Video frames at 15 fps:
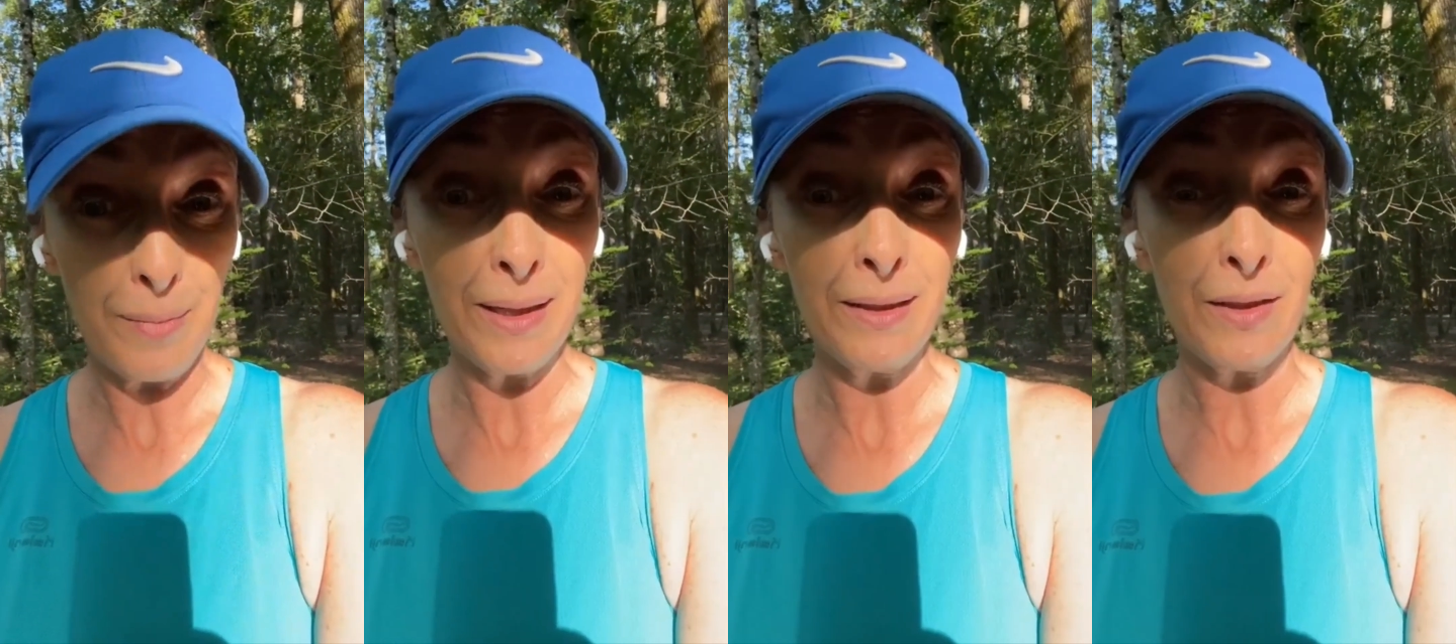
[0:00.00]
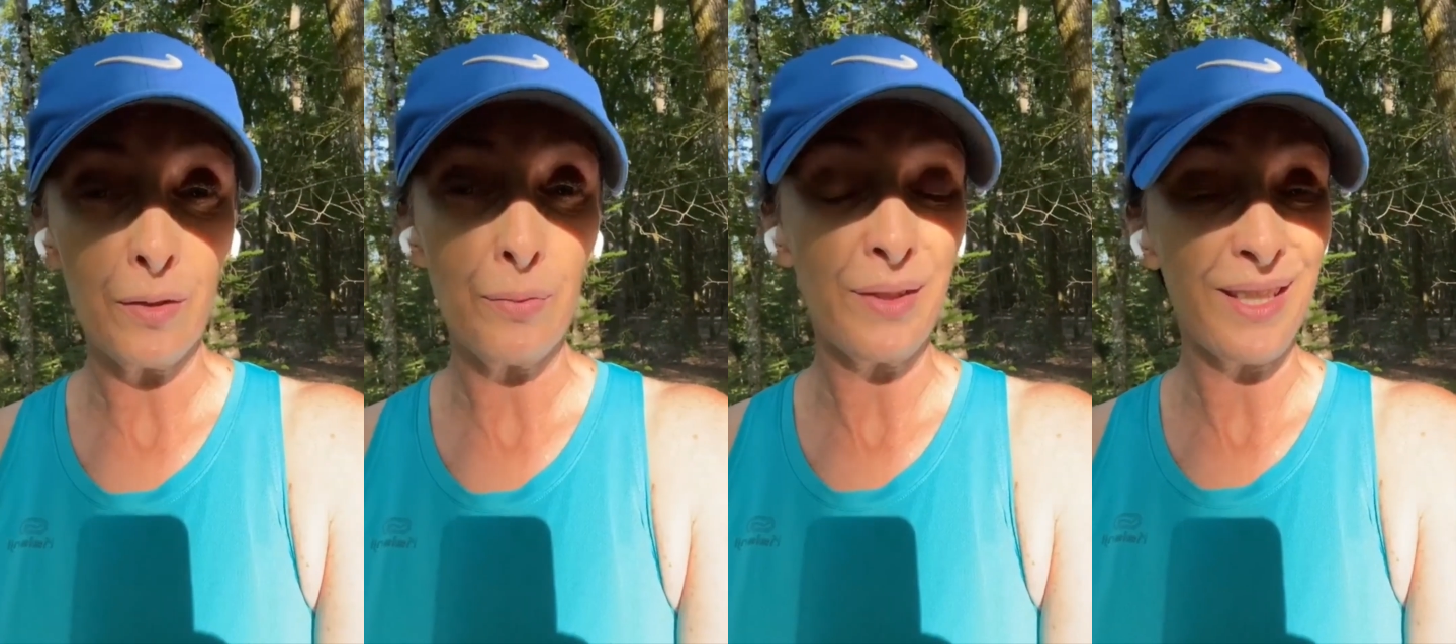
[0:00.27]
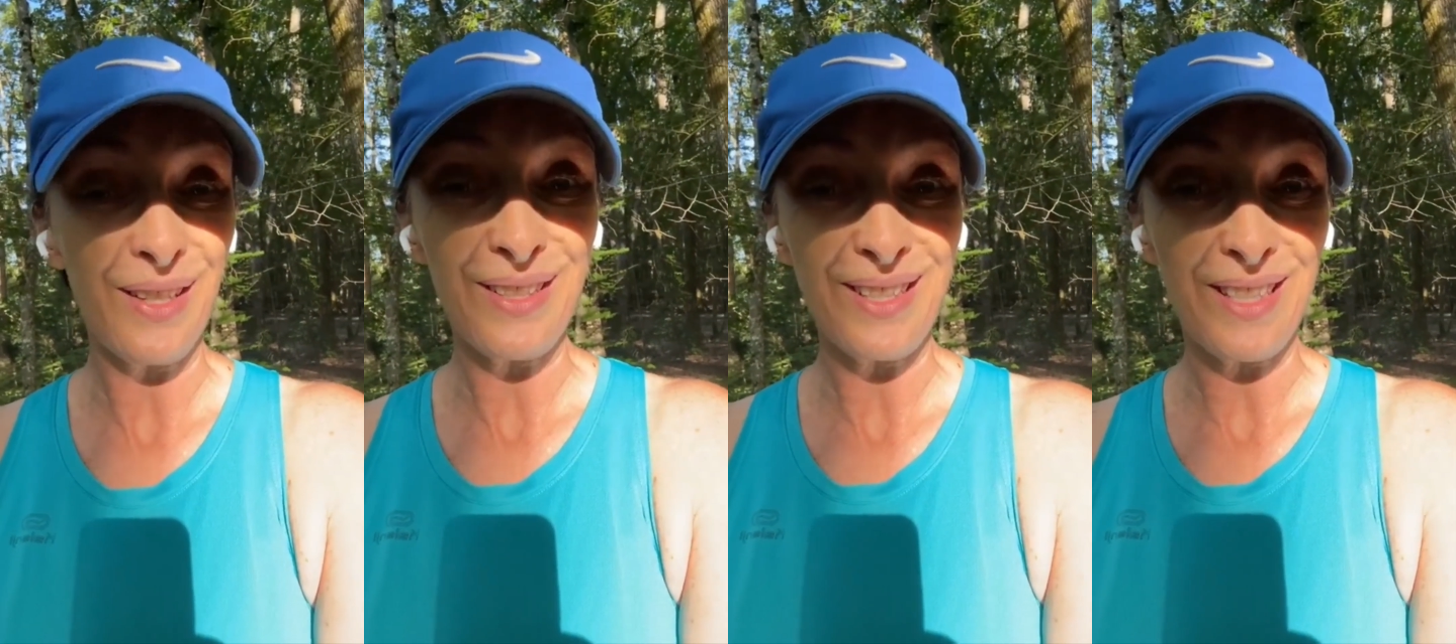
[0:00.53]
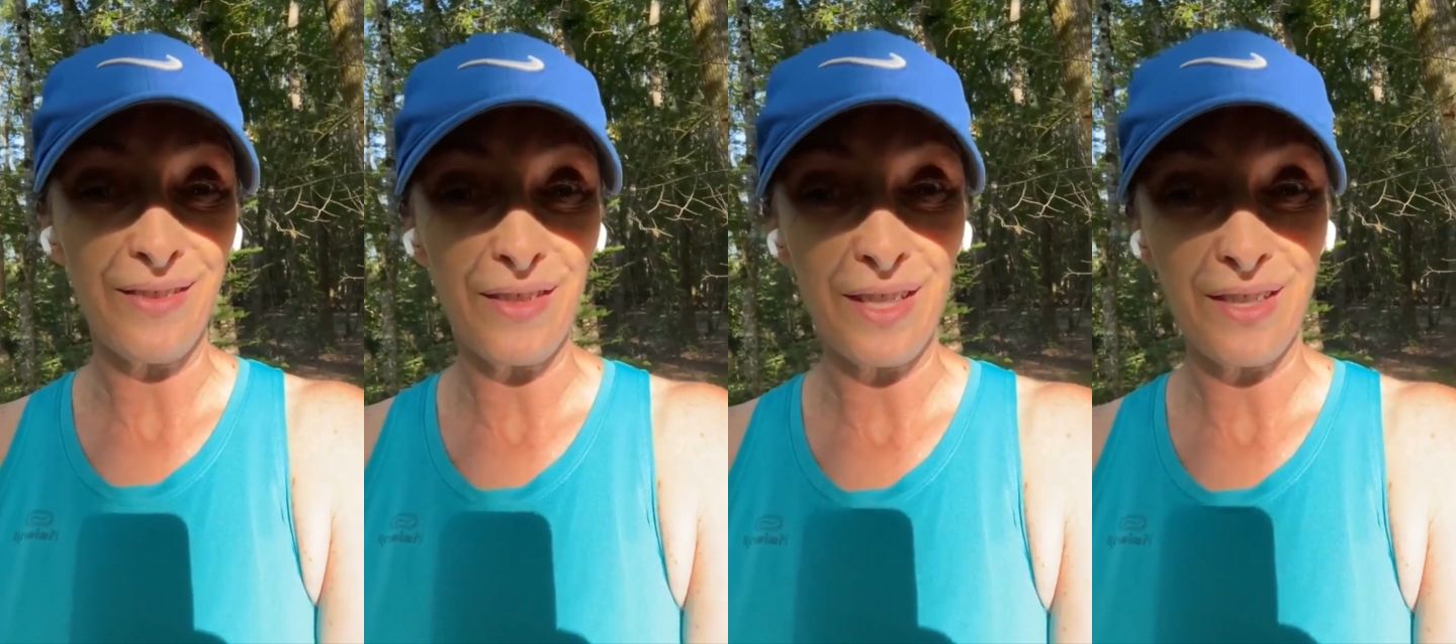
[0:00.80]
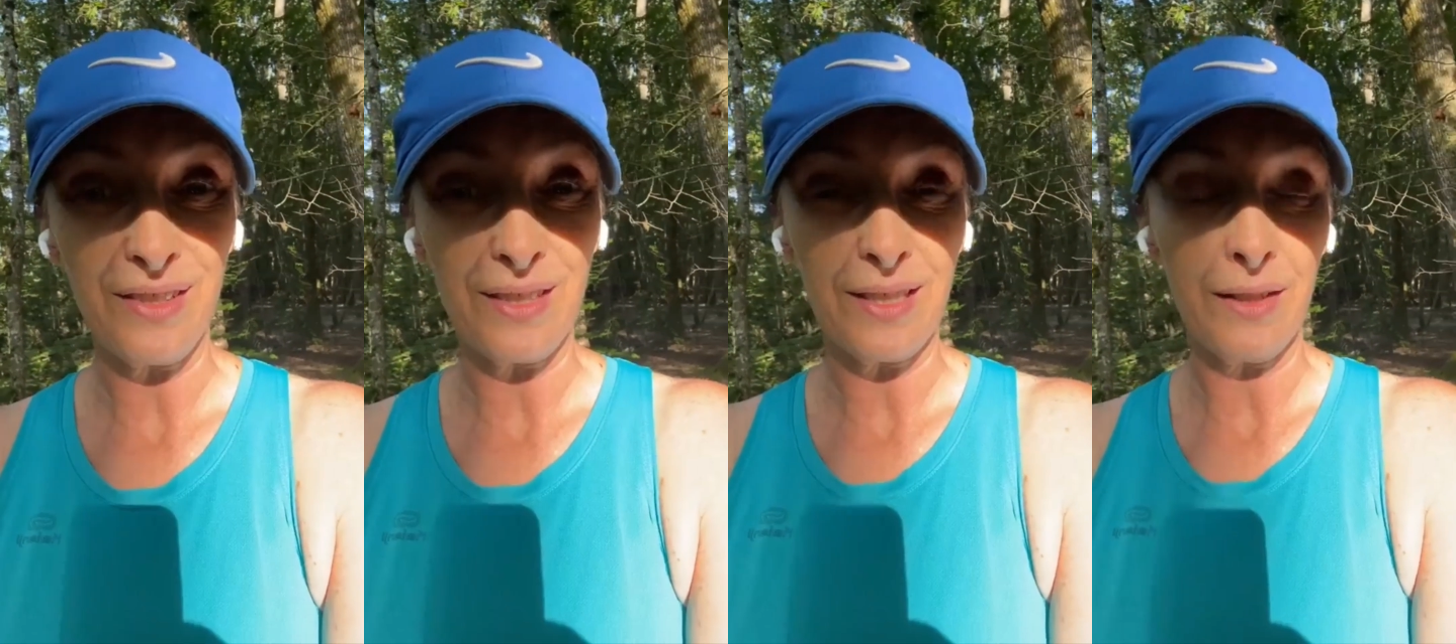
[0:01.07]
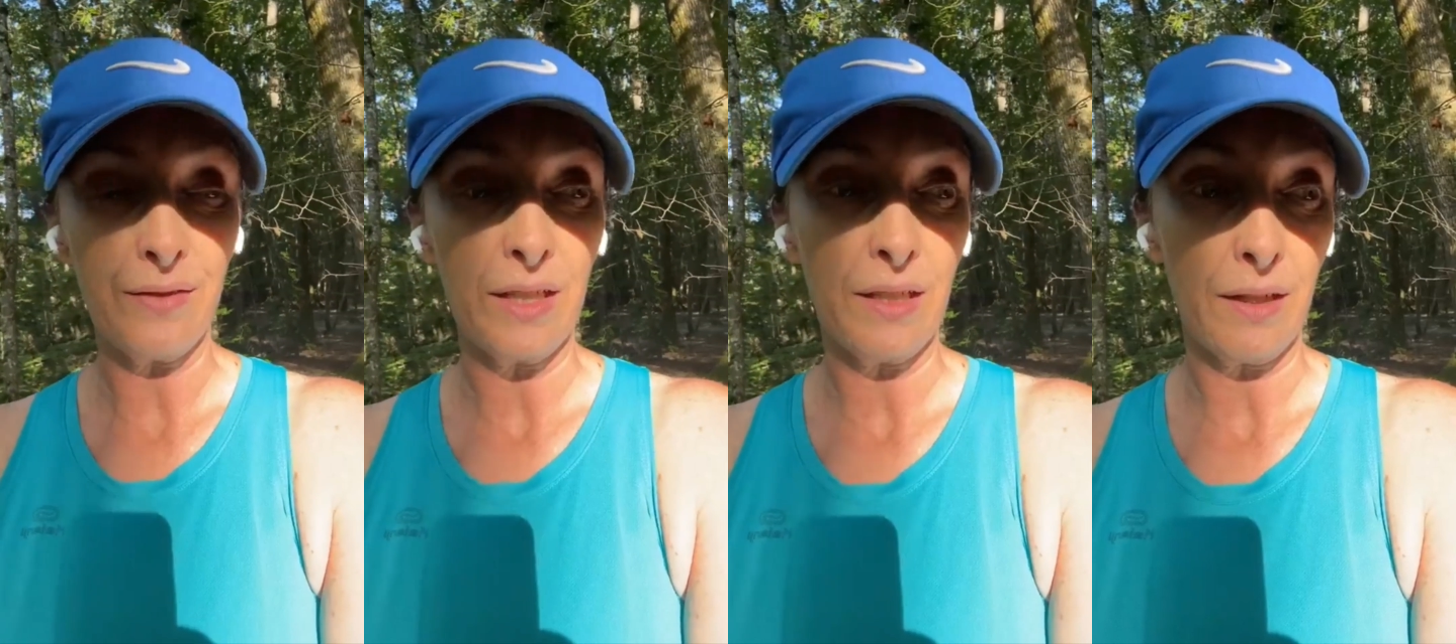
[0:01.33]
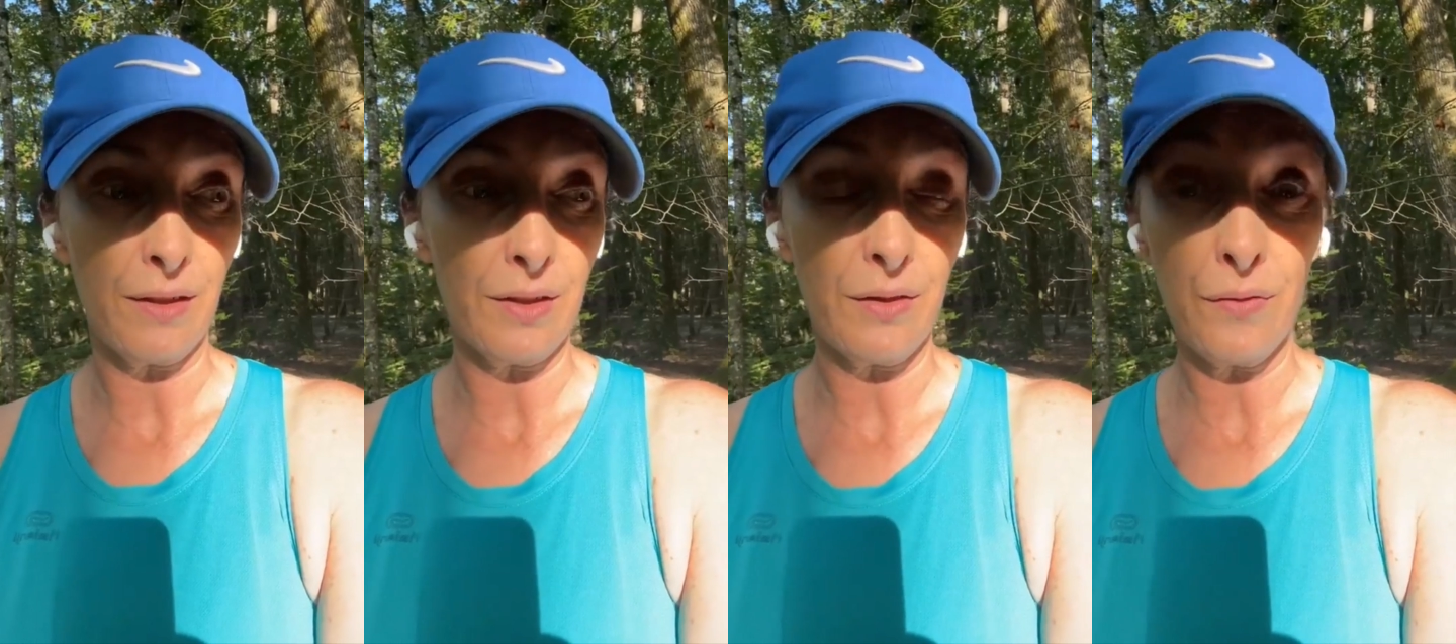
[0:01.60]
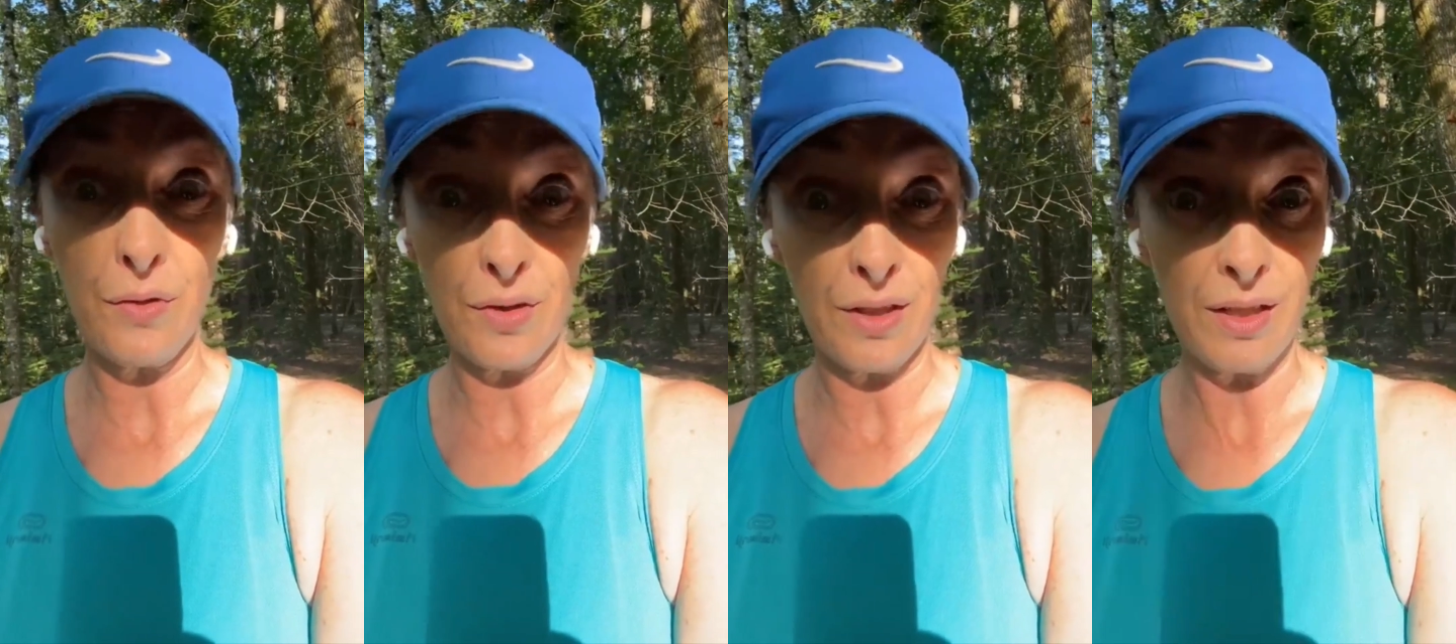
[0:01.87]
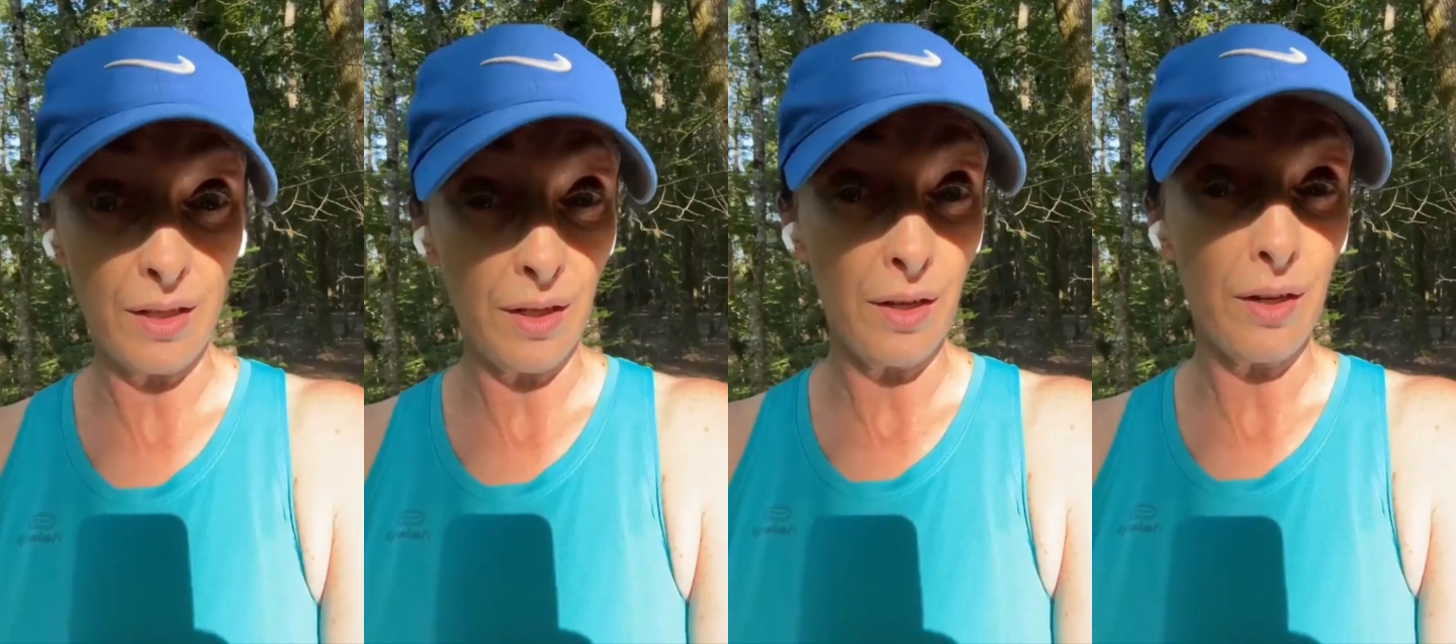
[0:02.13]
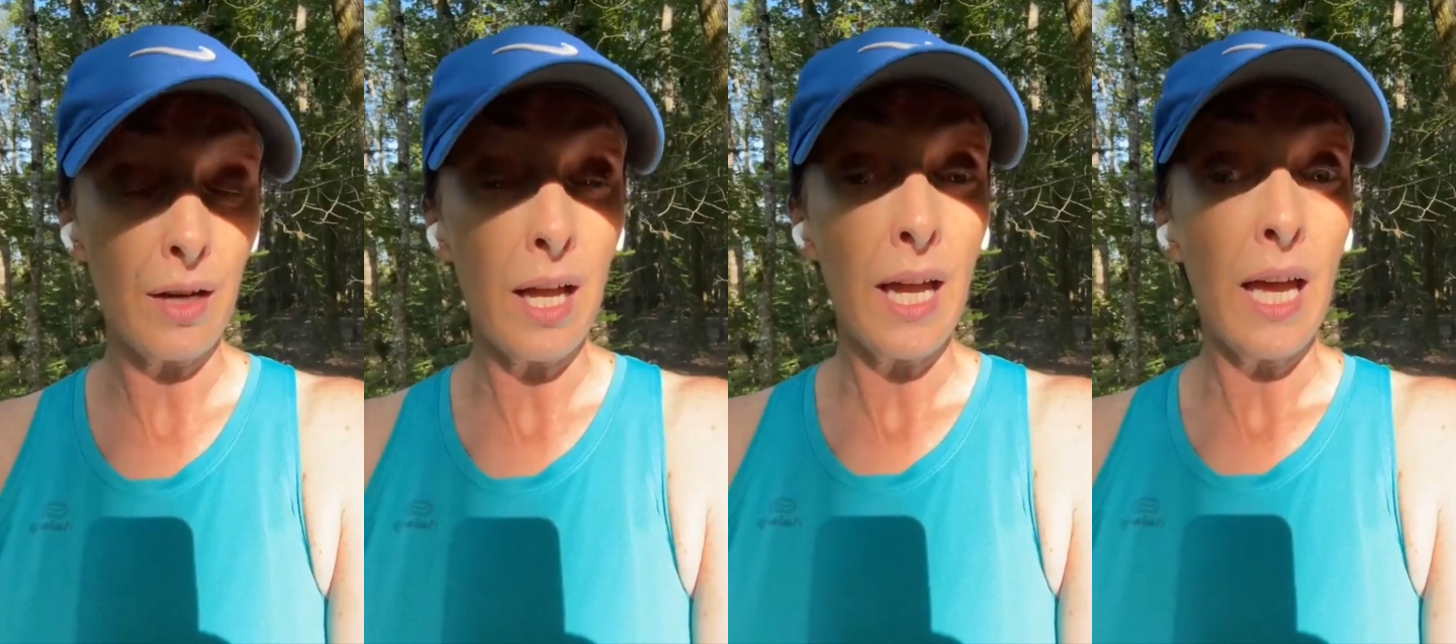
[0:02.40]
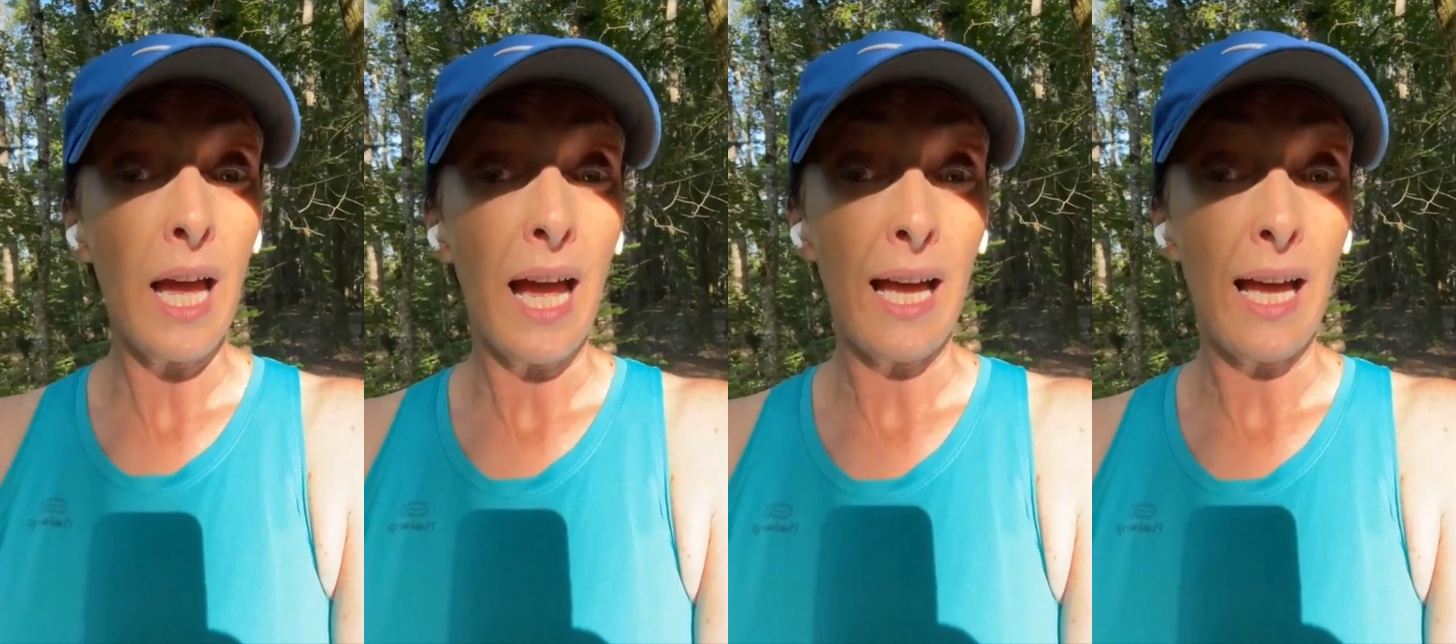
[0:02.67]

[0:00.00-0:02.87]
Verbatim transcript: month or $1,770 for the year.